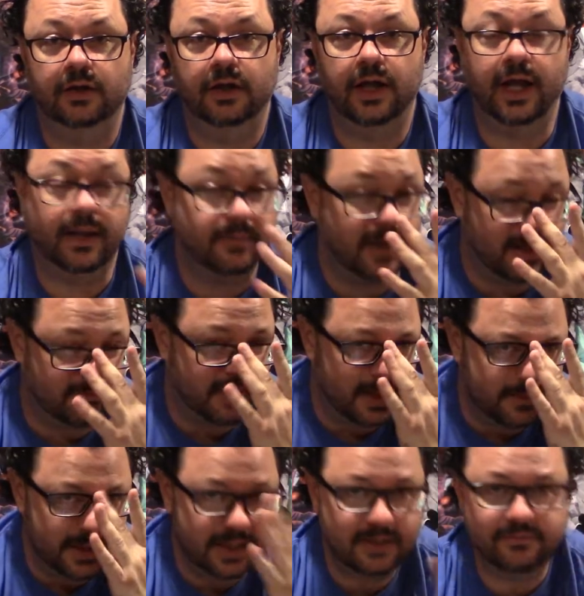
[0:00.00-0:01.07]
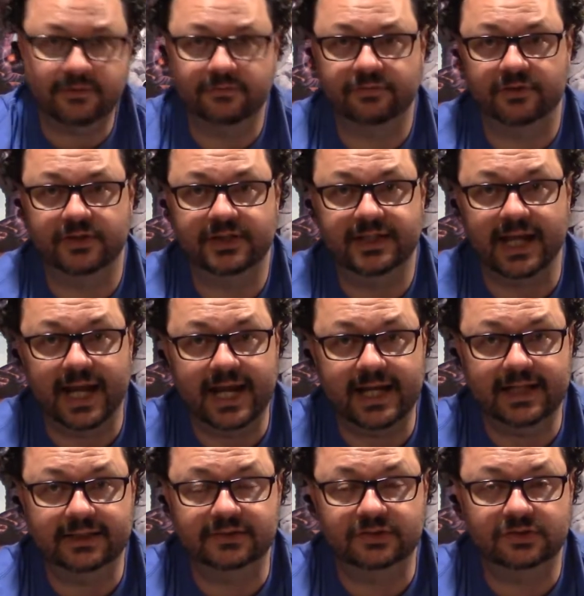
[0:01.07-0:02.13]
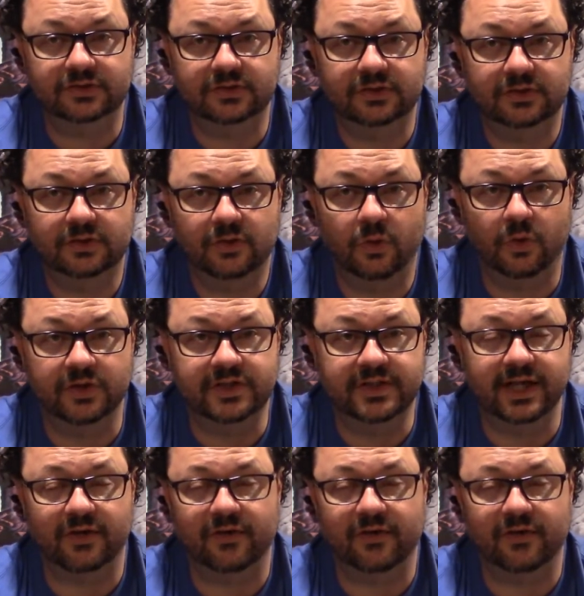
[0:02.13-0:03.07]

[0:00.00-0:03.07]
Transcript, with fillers: And, and maybe even for days or dare